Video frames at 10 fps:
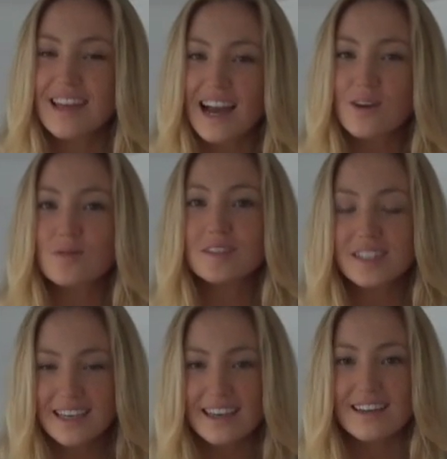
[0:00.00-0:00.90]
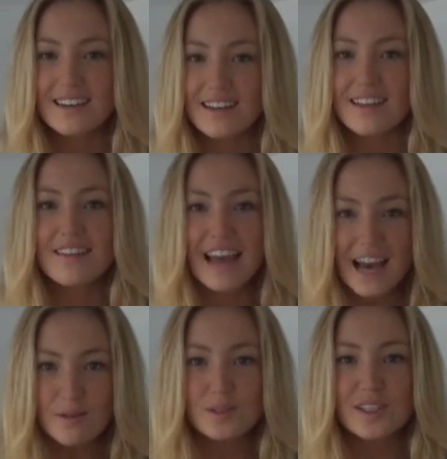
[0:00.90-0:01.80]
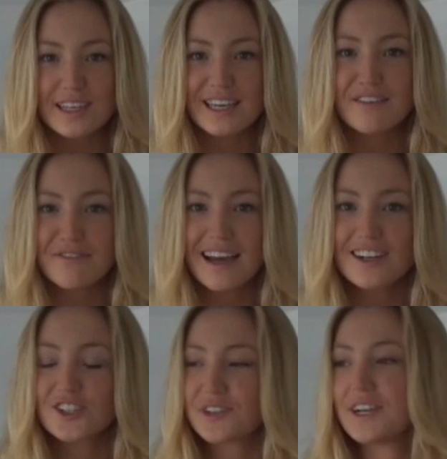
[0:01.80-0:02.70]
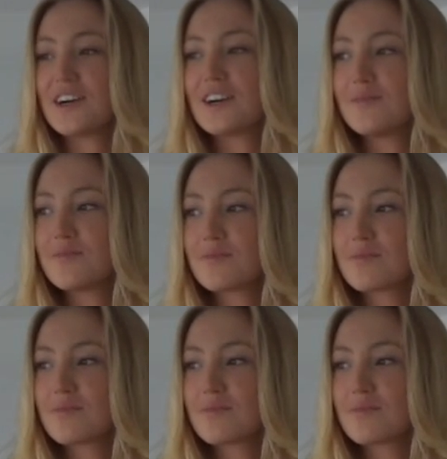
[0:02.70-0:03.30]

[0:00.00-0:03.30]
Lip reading: That was it. That was the key factor here.